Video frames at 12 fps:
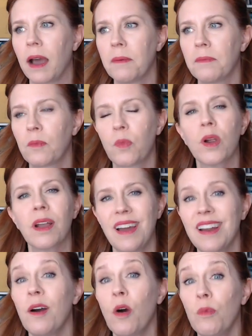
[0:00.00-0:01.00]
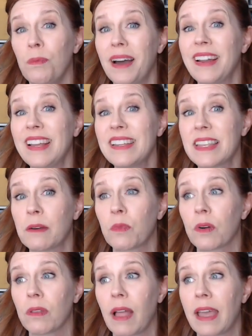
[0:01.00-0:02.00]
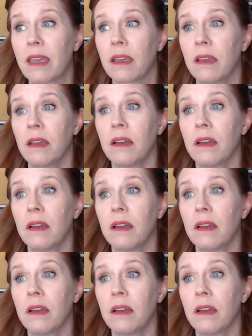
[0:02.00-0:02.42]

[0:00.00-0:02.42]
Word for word: I'm, we're kind of home buddies, and we're like,